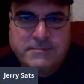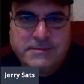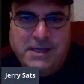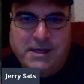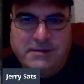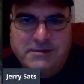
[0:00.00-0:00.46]

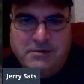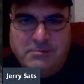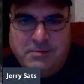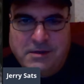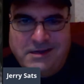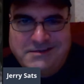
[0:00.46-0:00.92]
yeah.
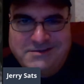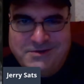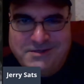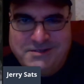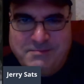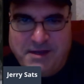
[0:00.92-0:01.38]
So that's what
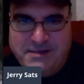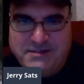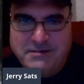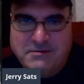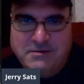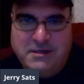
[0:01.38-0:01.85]
it's
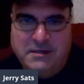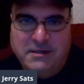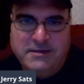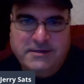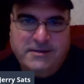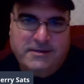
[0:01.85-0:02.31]
basically.
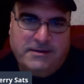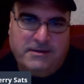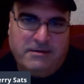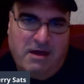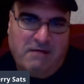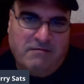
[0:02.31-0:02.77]

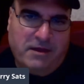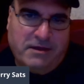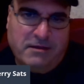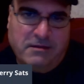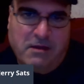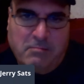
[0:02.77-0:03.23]
I'll have
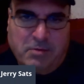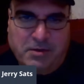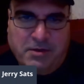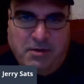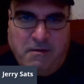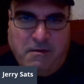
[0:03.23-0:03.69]
like a lumber
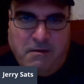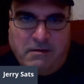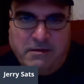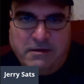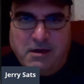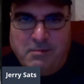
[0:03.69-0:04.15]

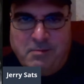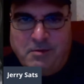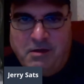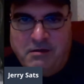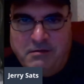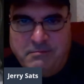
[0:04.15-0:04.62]
yard, a
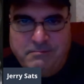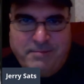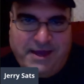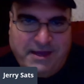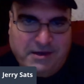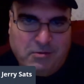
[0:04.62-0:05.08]
couple other
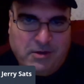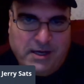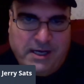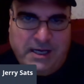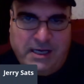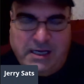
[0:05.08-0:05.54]

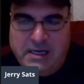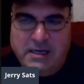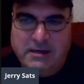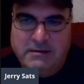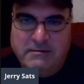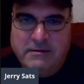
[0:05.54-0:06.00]
bakery,
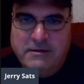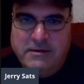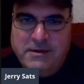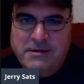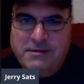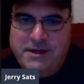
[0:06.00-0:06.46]
and
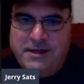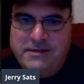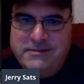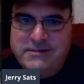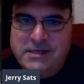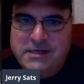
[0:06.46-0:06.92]

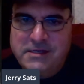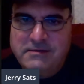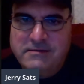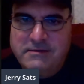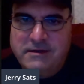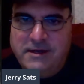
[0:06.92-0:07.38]
things that
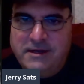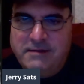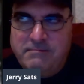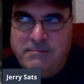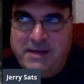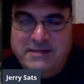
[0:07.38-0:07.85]
like
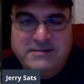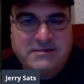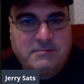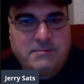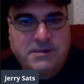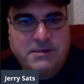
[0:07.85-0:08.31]
mean
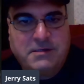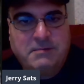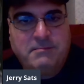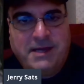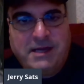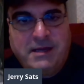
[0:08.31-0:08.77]
something to
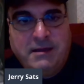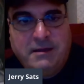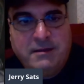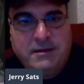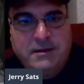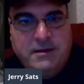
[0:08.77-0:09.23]
me.
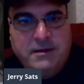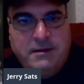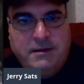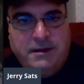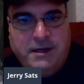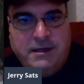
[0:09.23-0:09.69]
Like